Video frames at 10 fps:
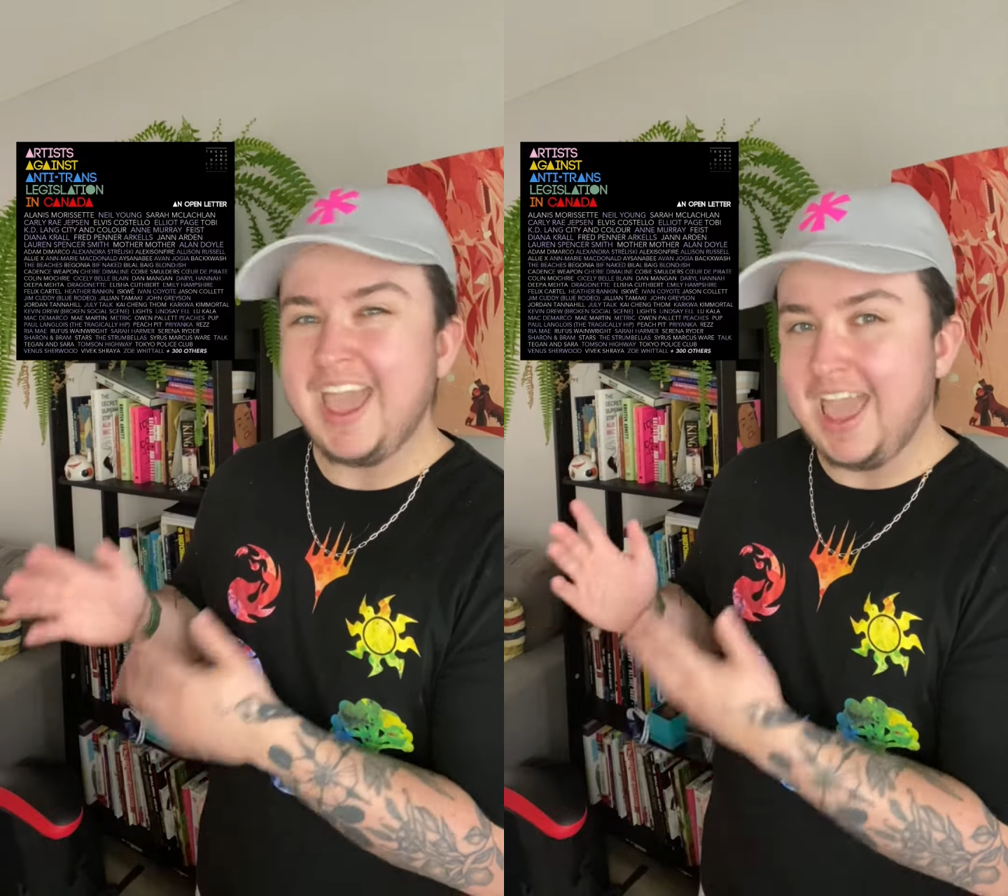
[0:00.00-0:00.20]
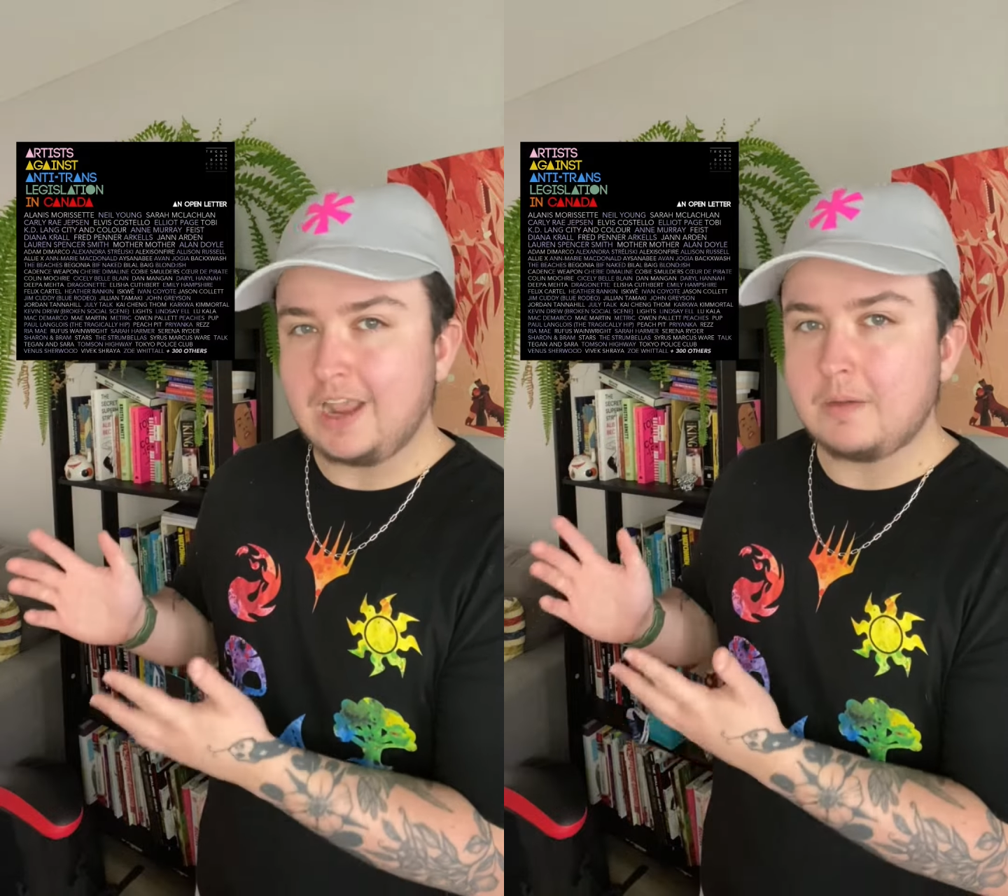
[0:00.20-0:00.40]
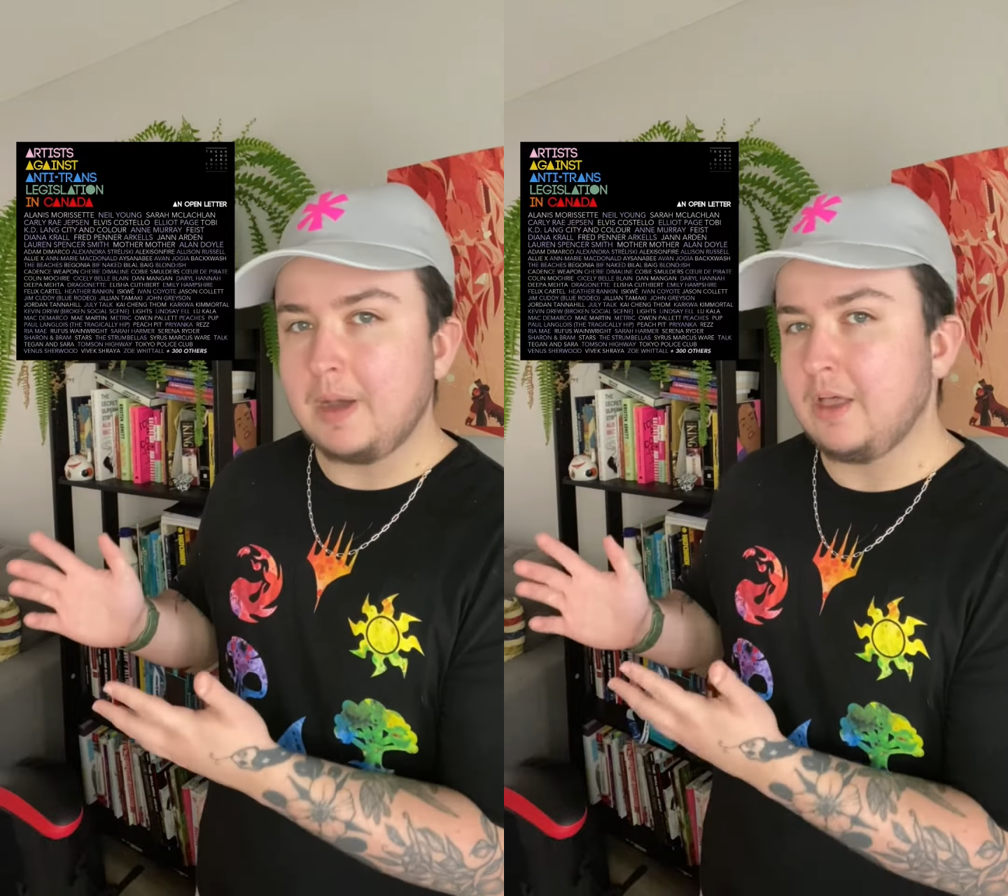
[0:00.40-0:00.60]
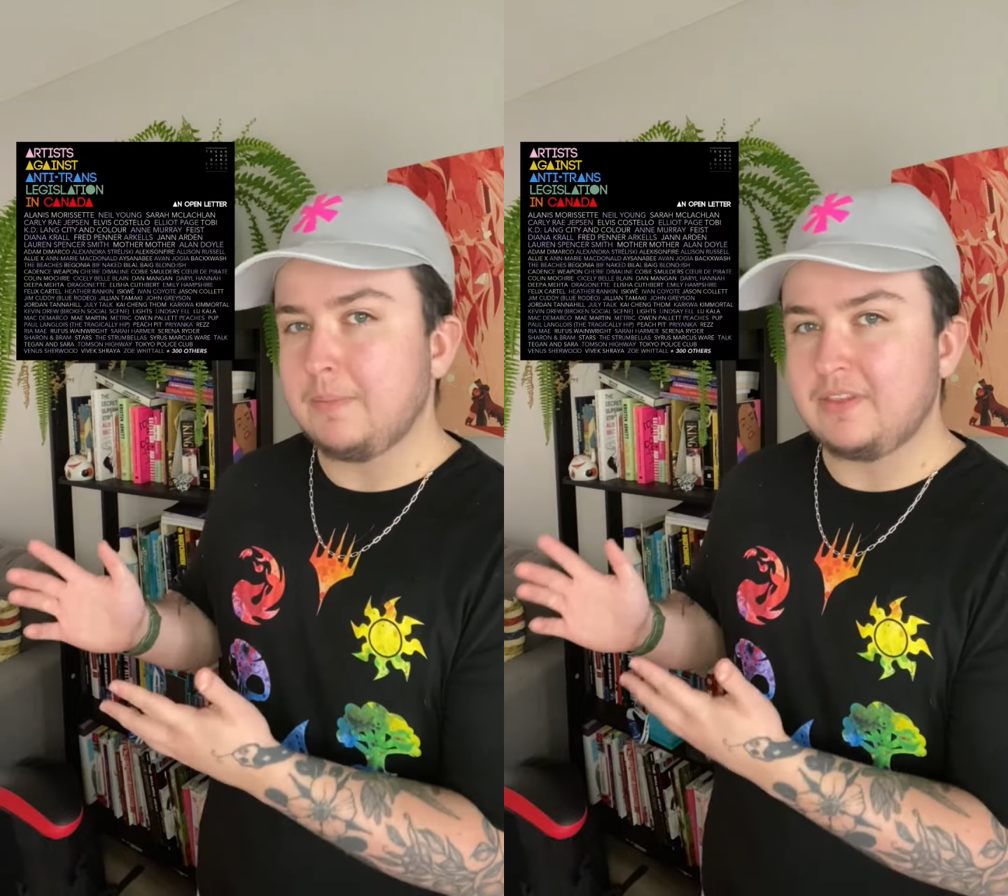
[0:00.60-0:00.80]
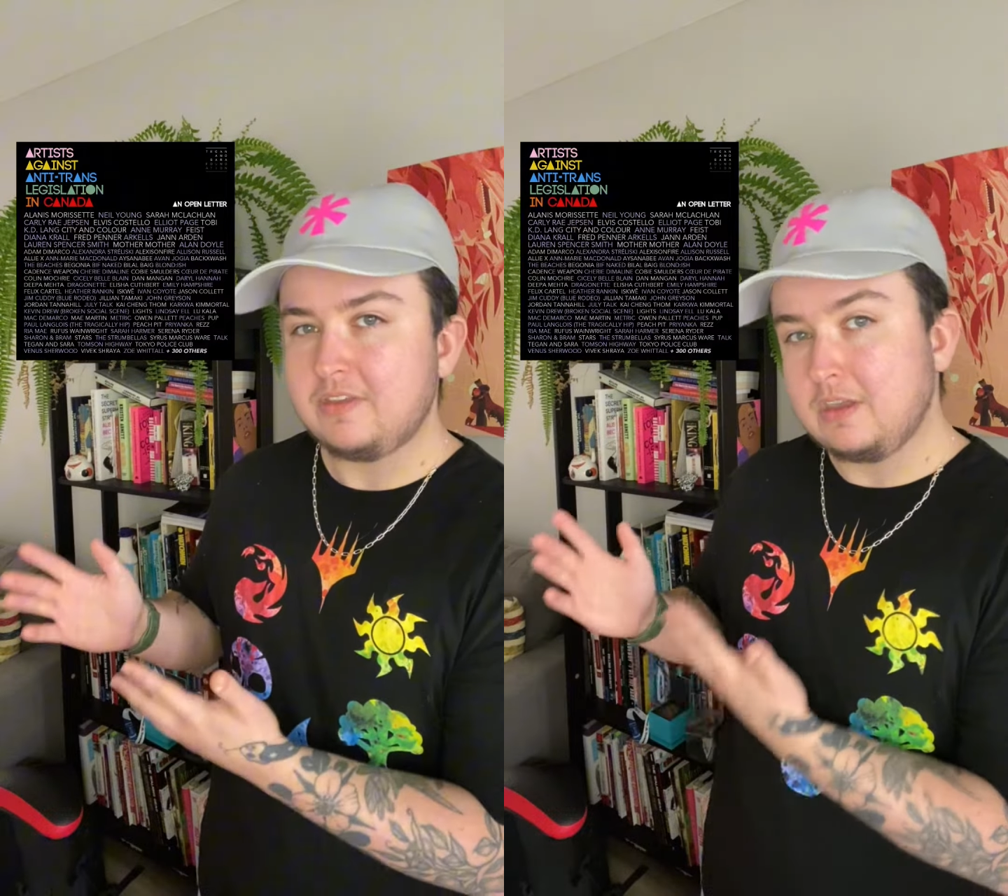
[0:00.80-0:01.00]
and compiled
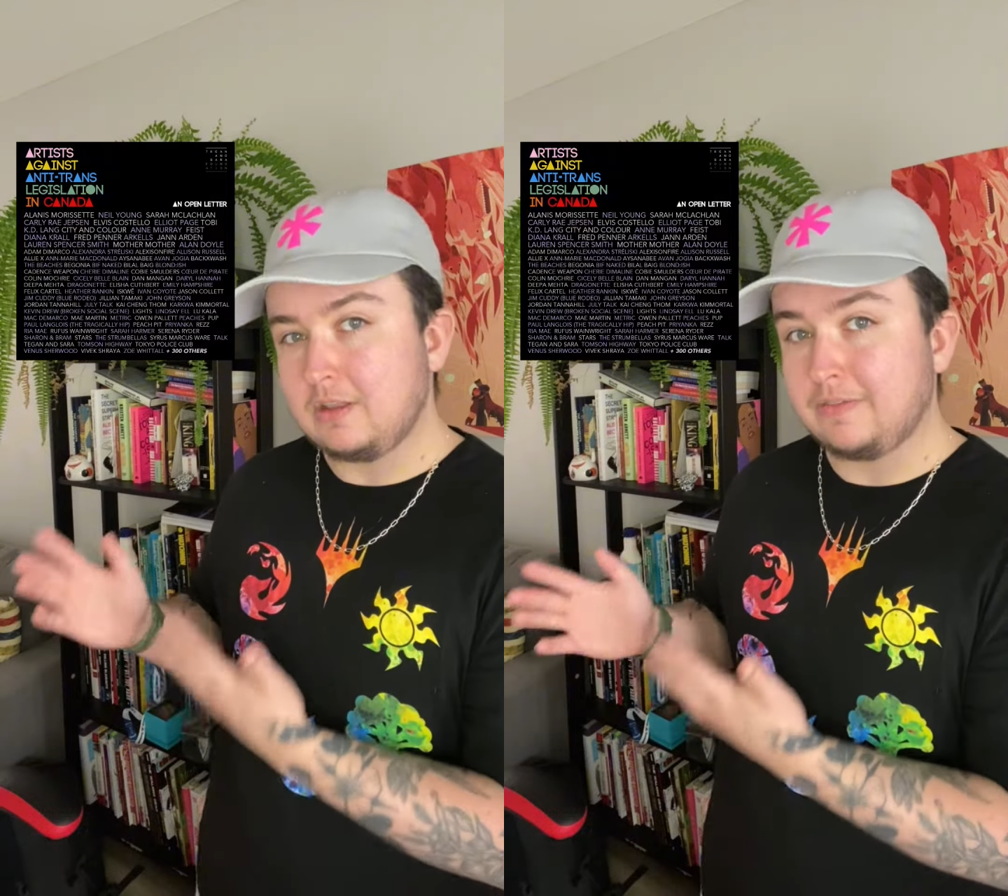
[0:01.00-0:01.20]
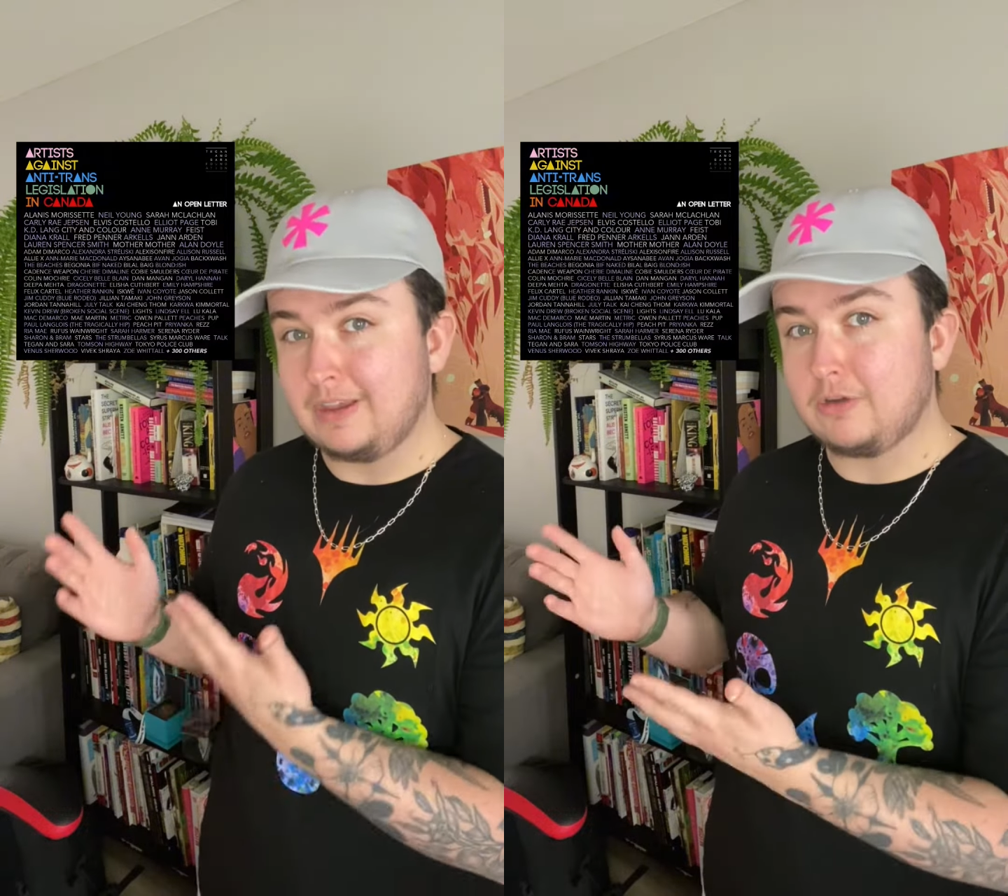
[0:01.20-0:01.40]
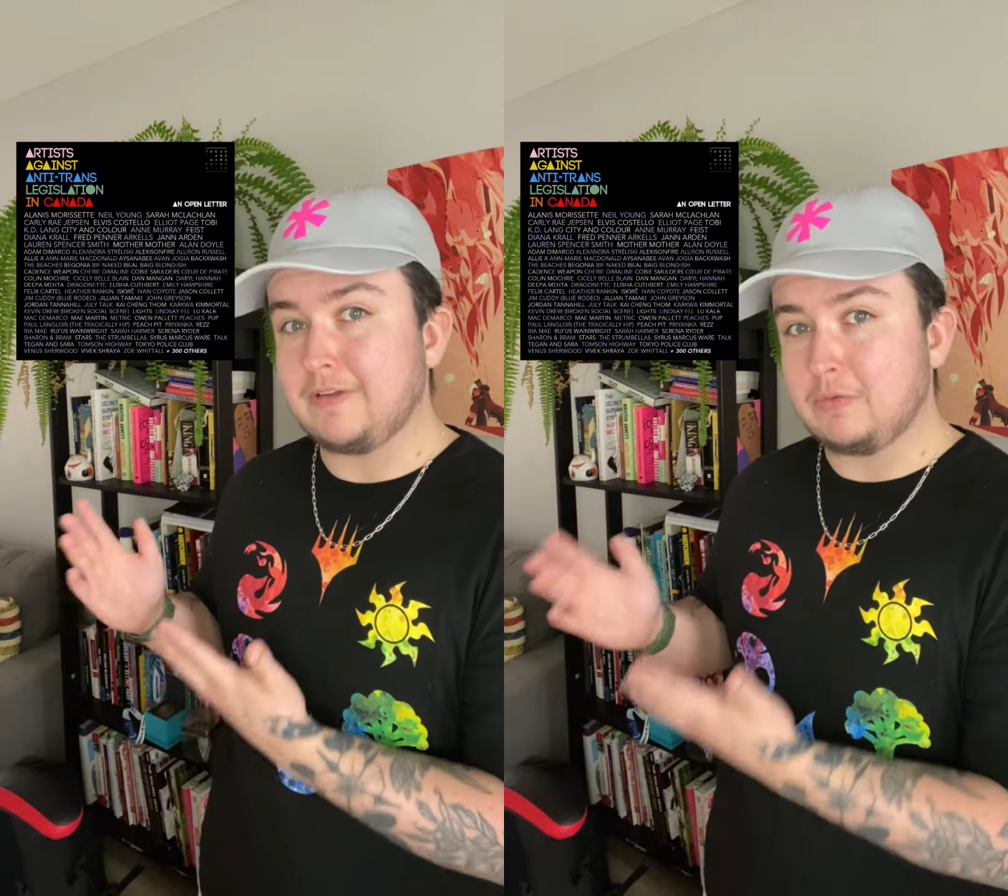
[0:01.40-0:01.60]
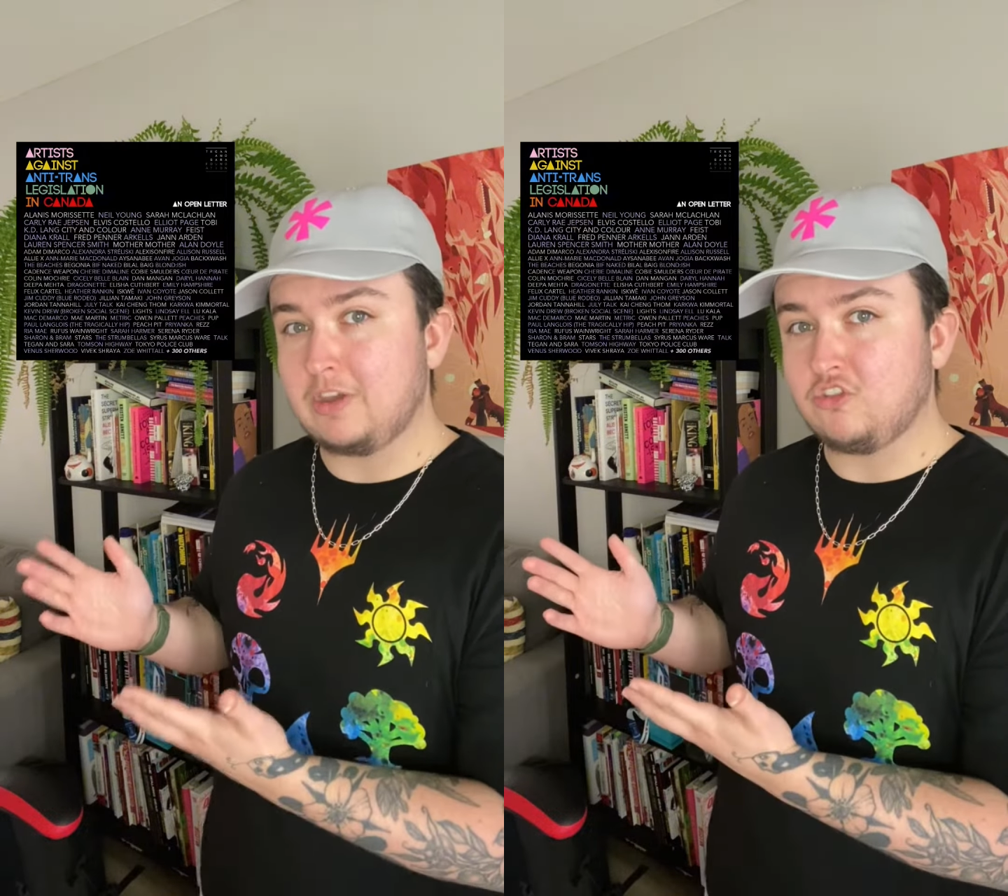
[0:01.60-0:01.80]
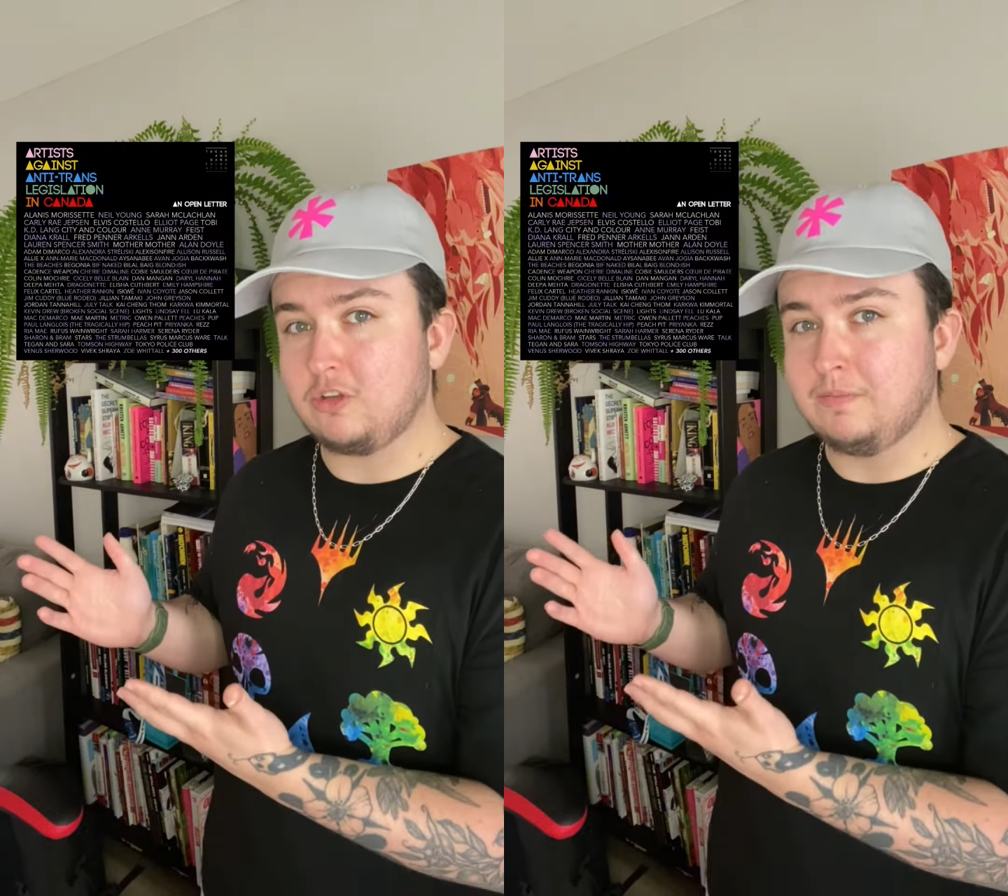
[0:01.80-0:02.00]
by the Tegan and Sara Foundation.